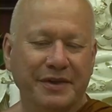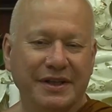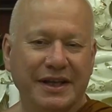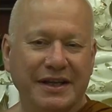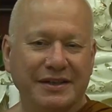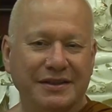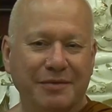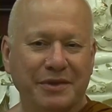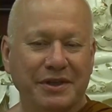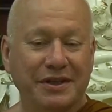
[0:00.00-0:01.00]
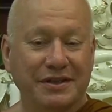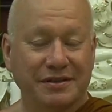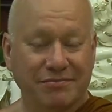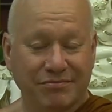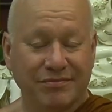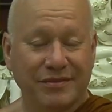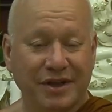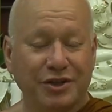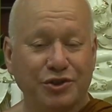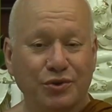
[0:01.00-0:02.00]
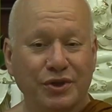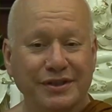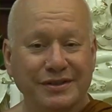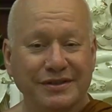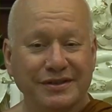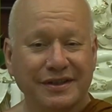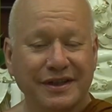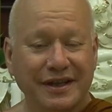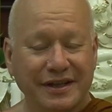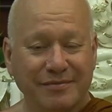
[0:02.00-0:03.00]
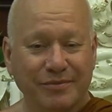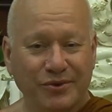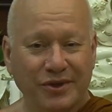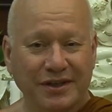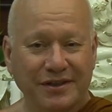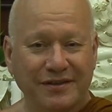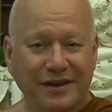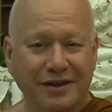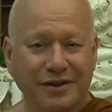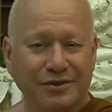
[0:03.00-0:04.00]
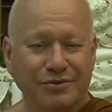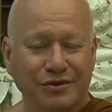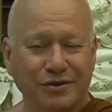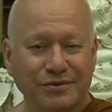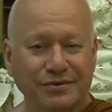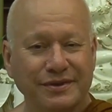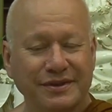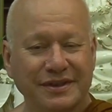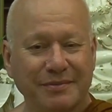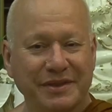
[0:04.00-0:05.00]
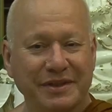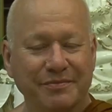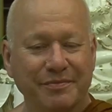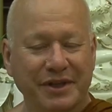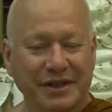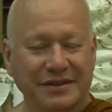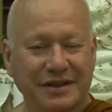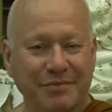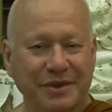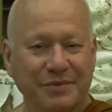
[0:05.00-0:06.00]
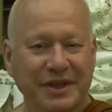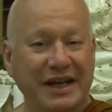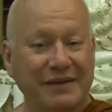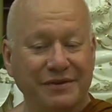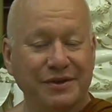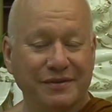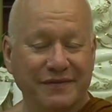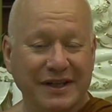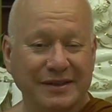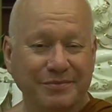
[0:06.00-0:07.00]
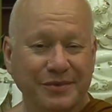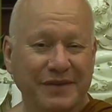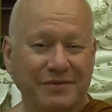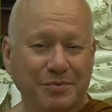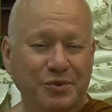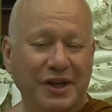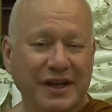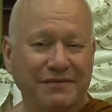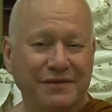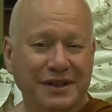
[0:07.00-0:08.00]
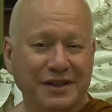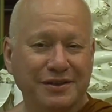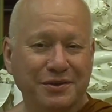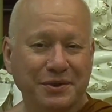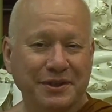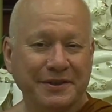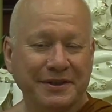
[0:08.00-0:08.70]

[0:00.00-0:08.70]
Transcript: And that is something that's a choice. It is more under our control, but it's something we have to develop. We have to put effort into it.